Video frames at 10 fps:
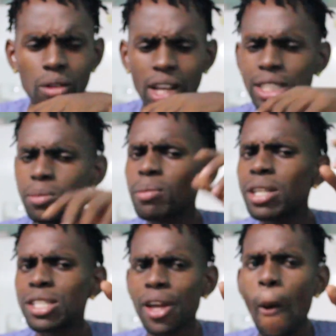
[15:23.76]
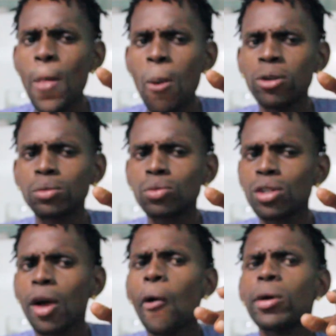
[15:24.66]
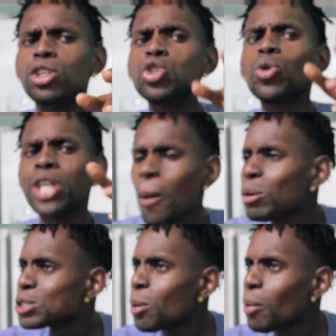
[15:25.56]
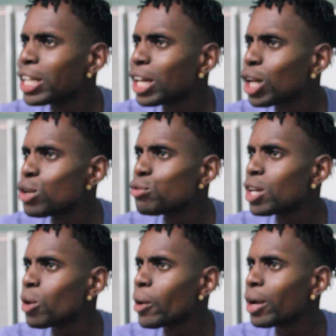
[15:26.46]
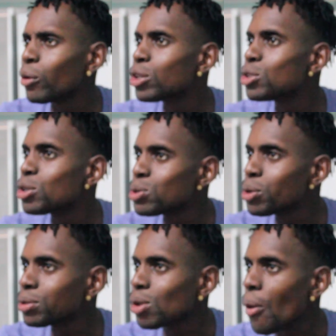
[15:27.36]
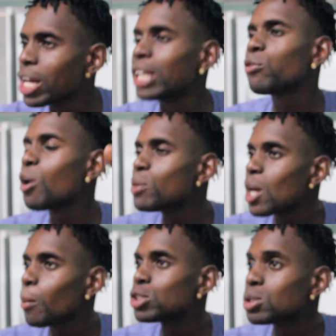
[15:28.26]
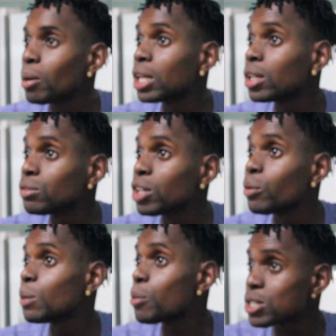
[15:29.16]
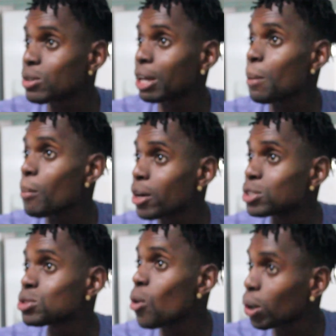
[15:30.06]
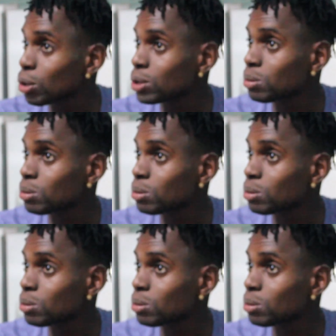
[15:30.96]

that even means you can put somebody under the veil where you don't know? Like the family can put somebody under the veil where the person will get married to don't know?